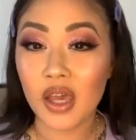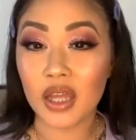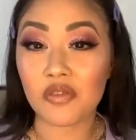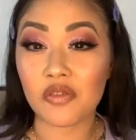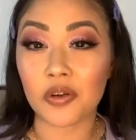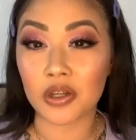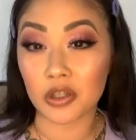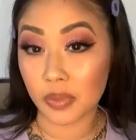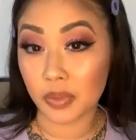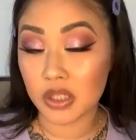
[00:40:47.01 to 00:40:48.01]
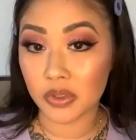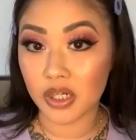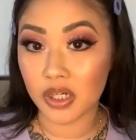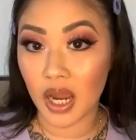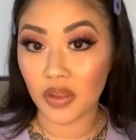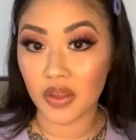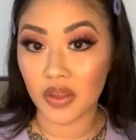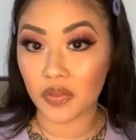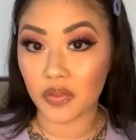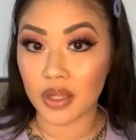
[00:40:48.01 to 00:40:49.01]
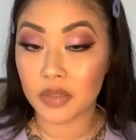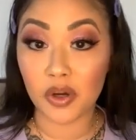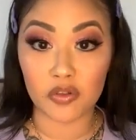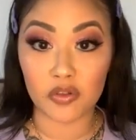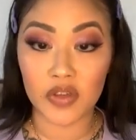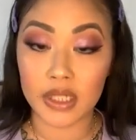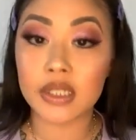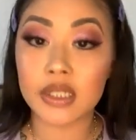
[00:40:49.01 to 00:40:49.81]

like for a Lupus Warrior, I think that's perfect.